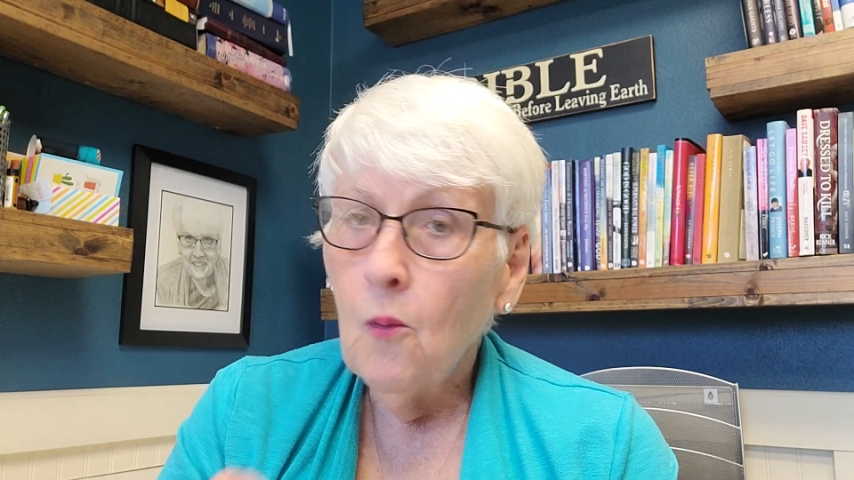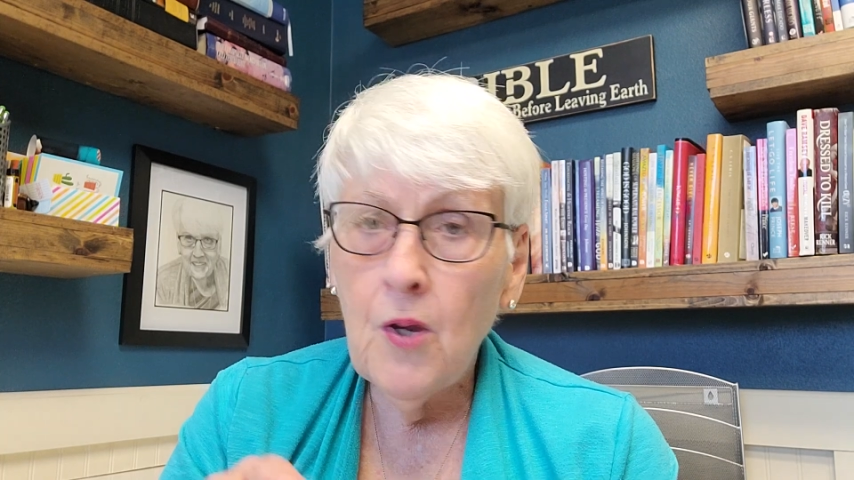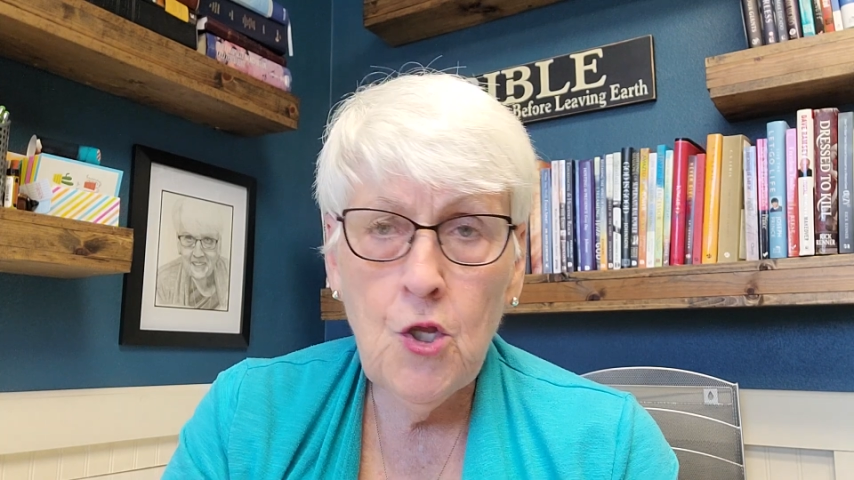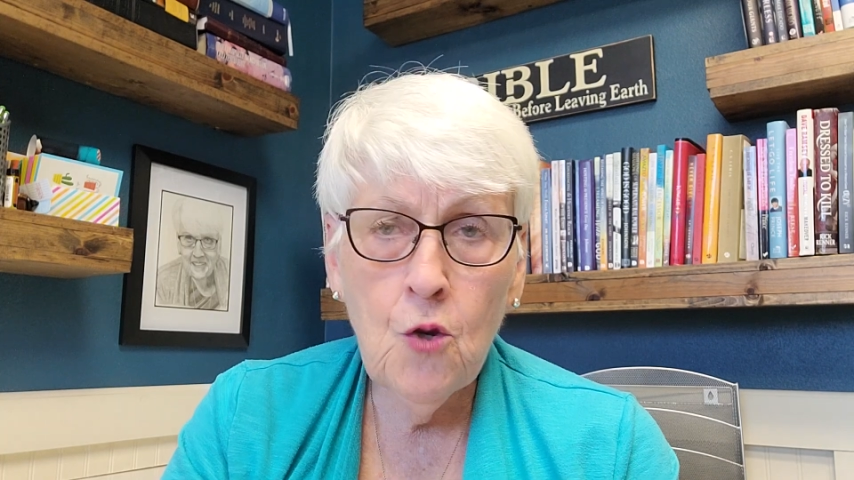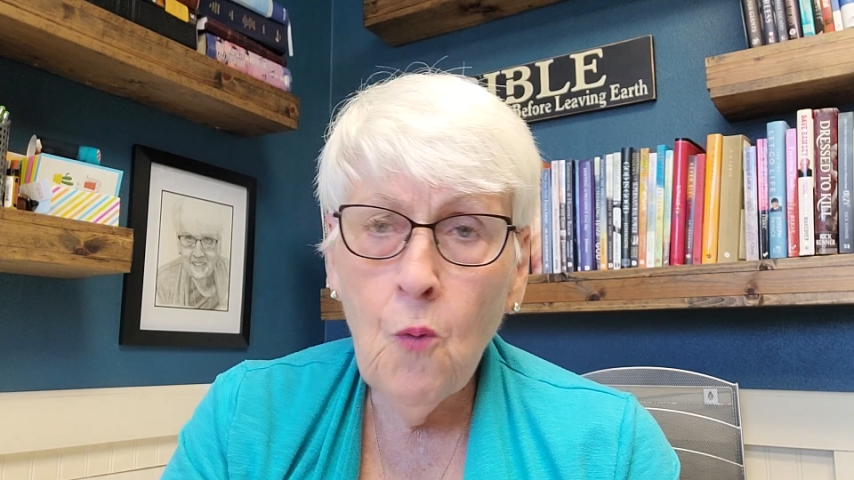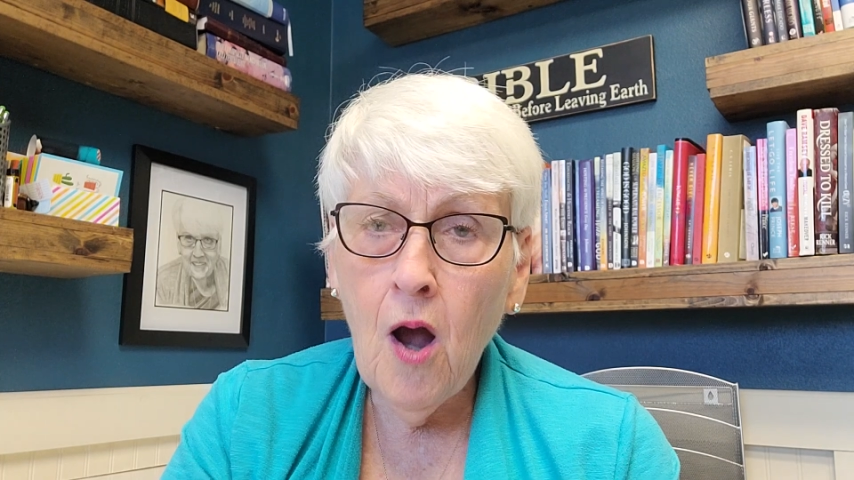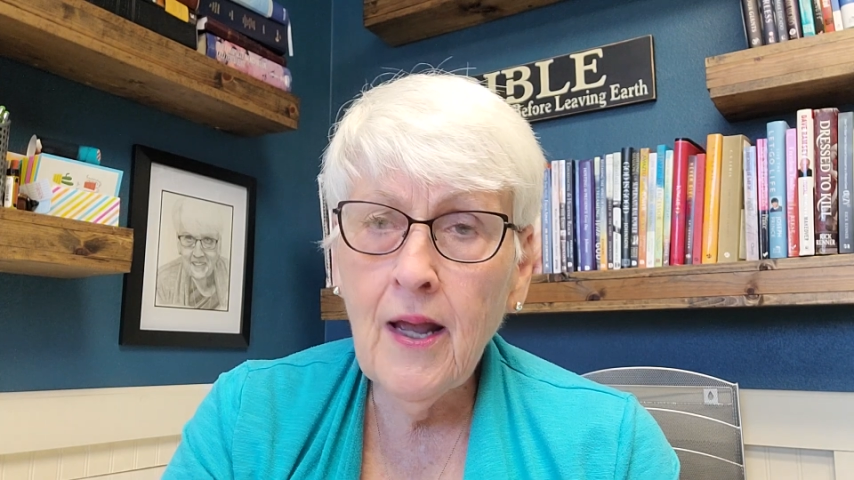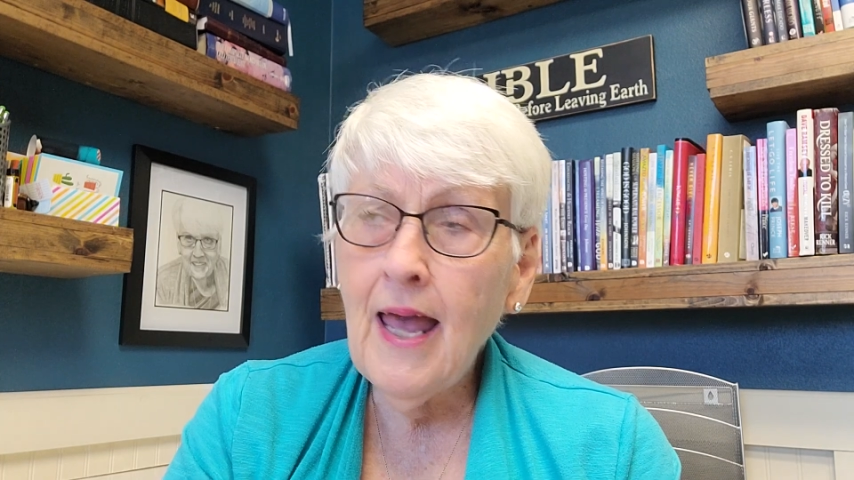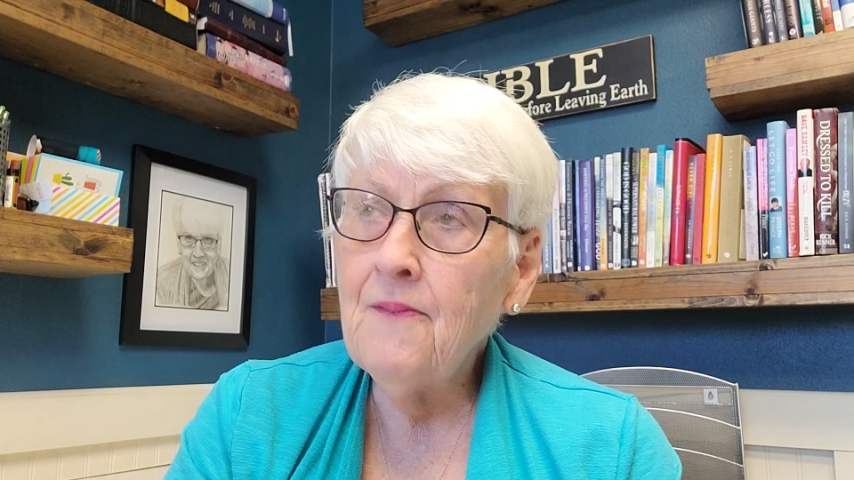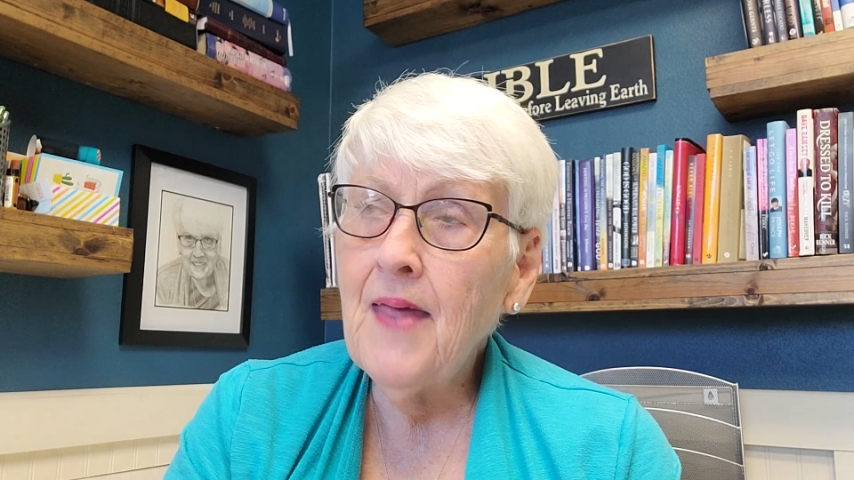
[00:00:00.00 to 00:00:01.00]
When you
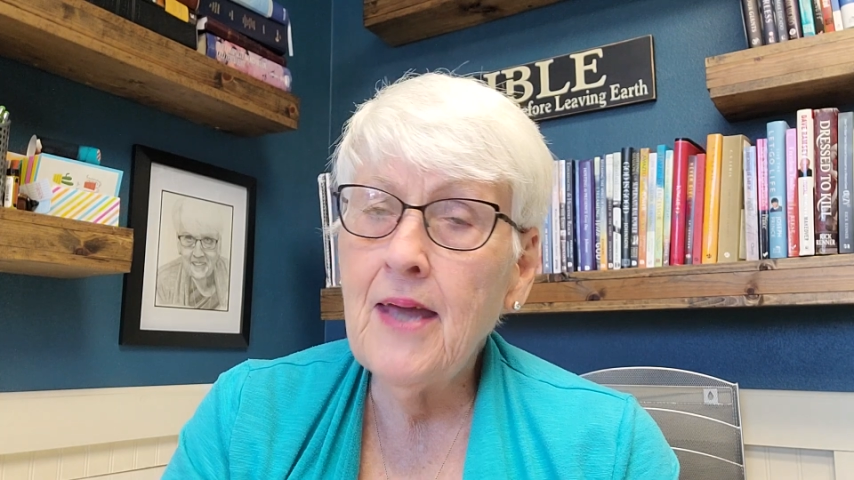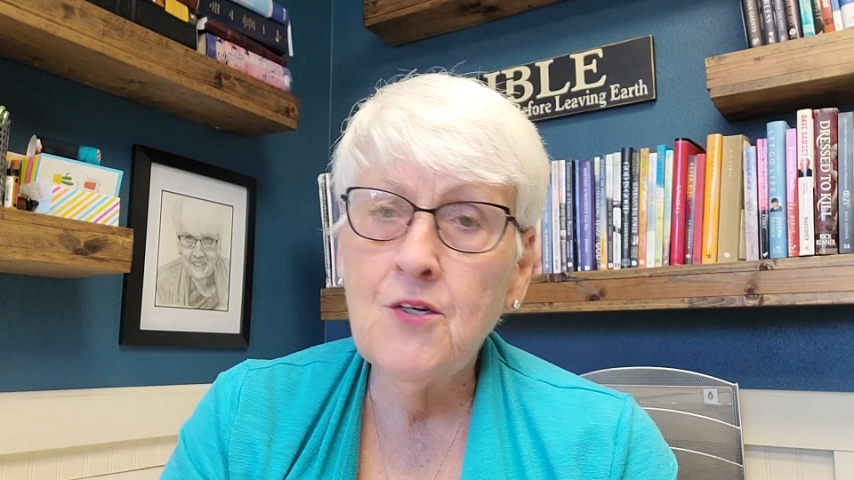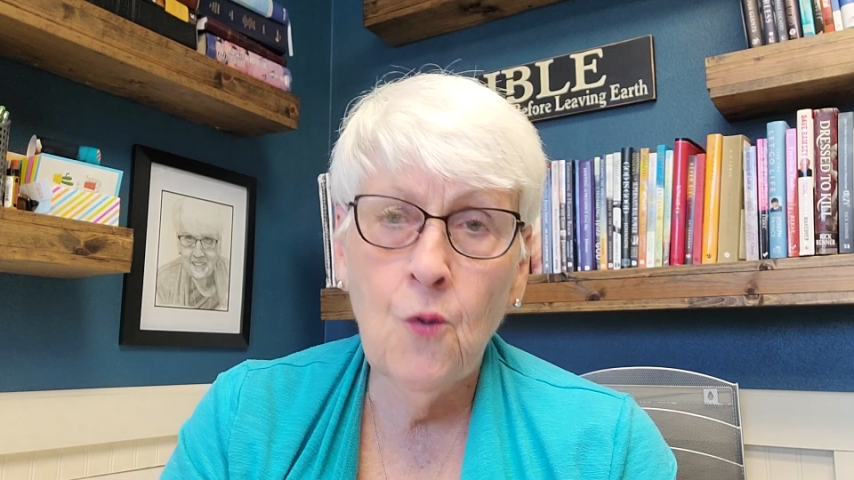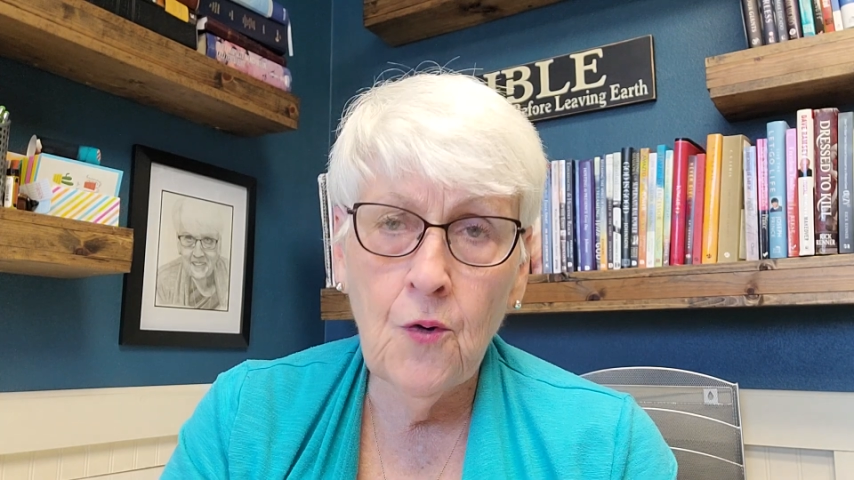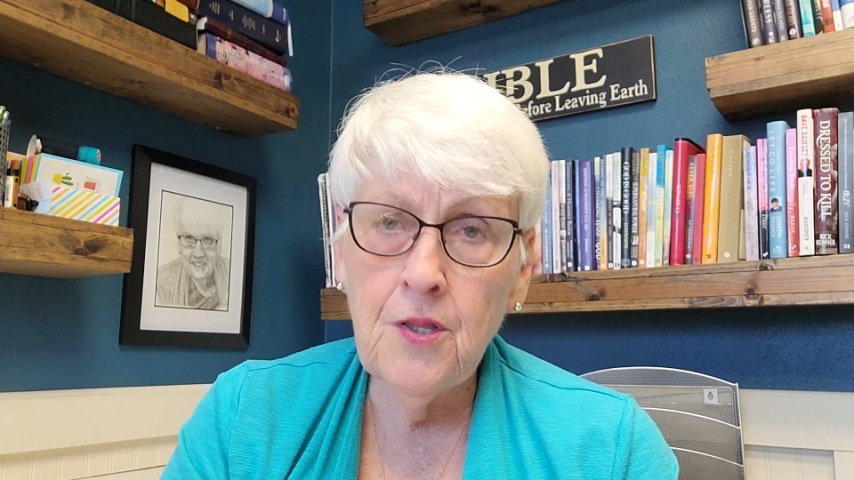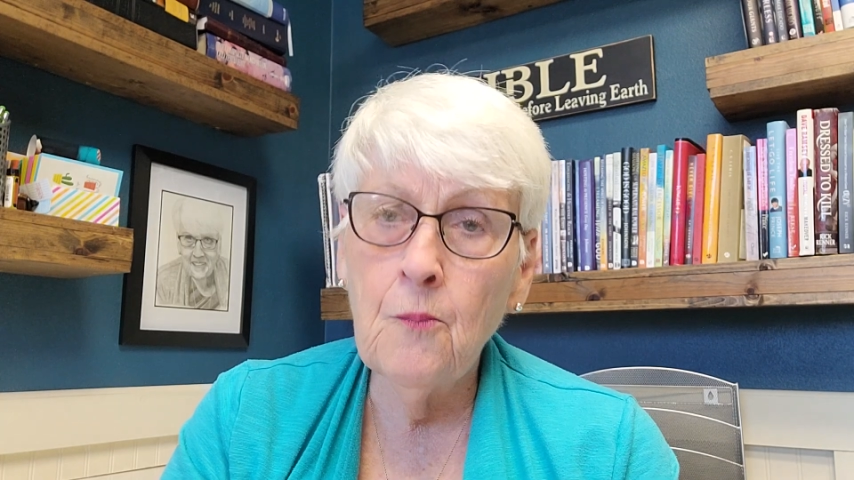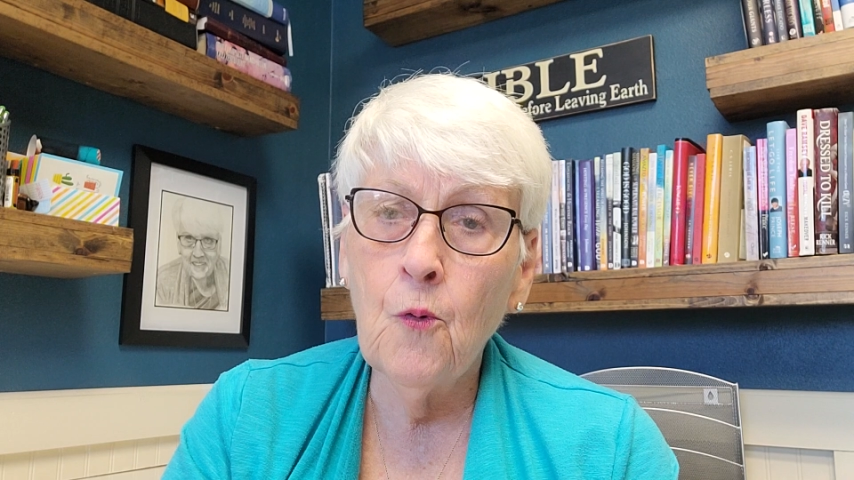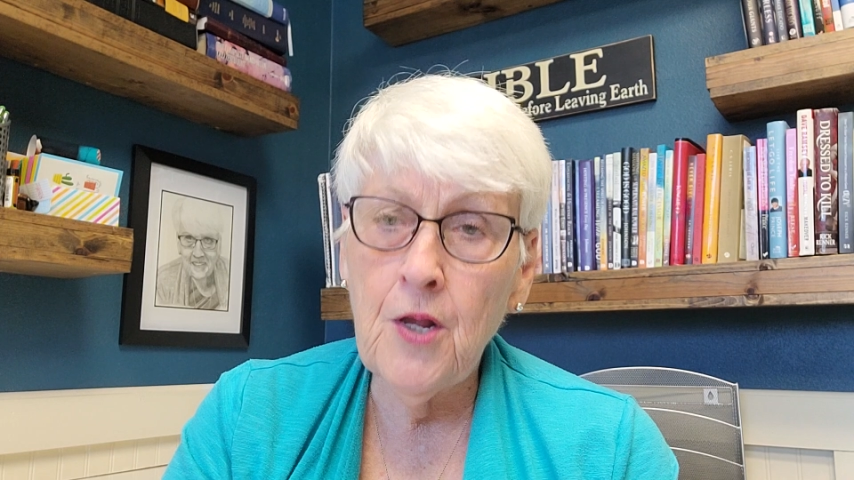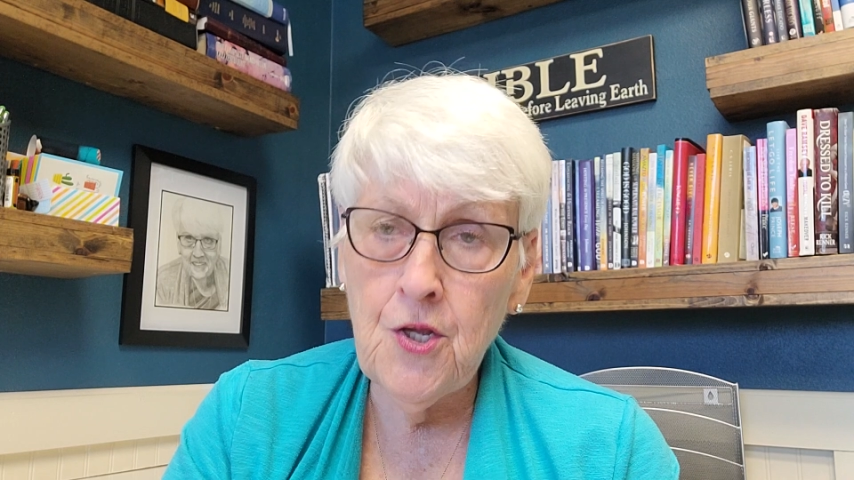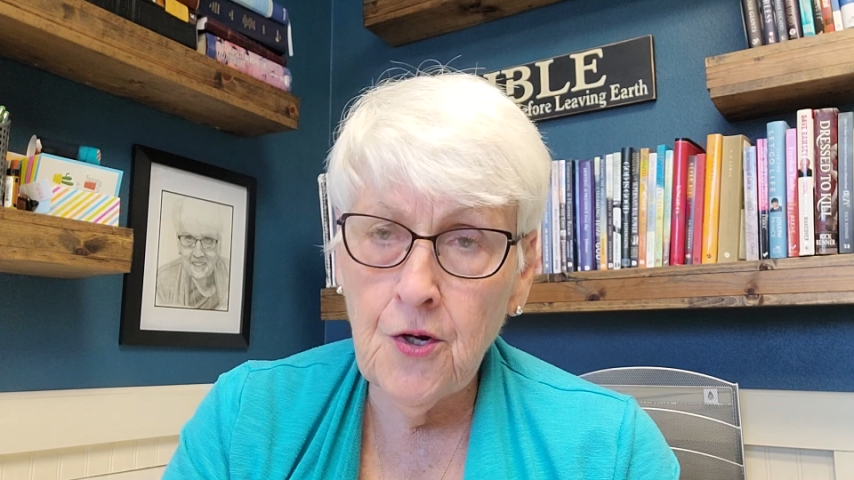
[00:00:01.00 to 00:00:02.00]
walk out that door in the morning,